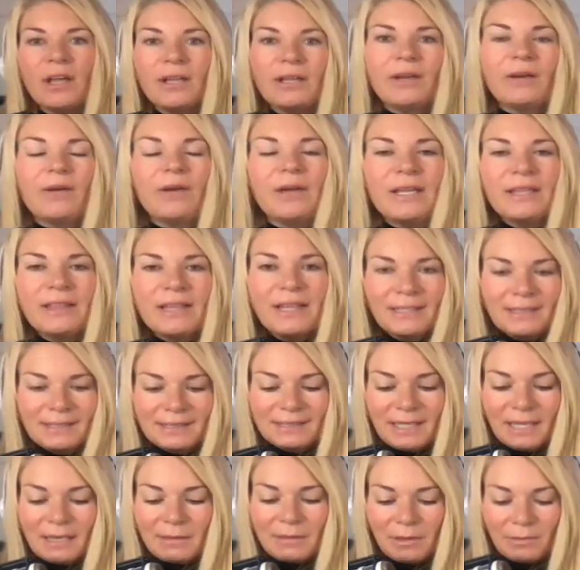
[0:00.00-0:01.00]
Now, in that
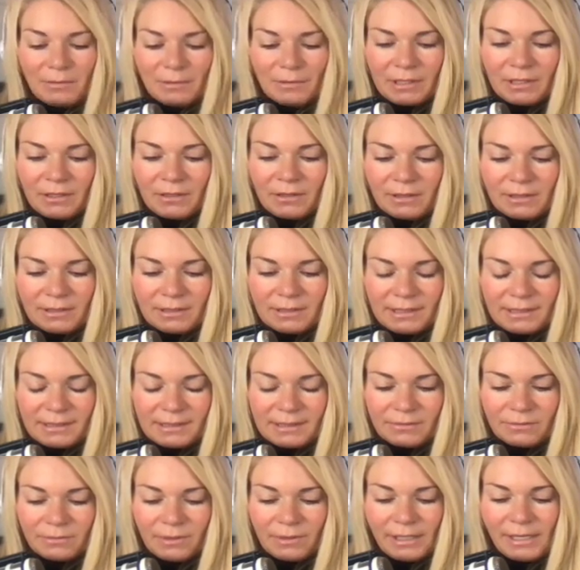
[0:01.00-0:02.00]
statement, we're going to go to this
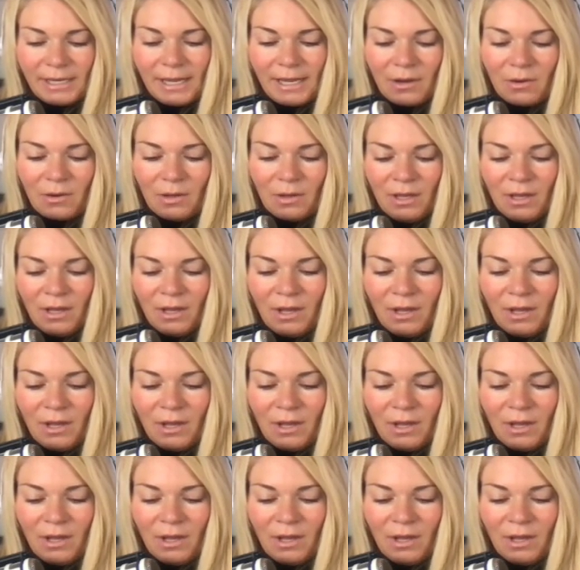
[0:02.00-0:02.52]
list right now,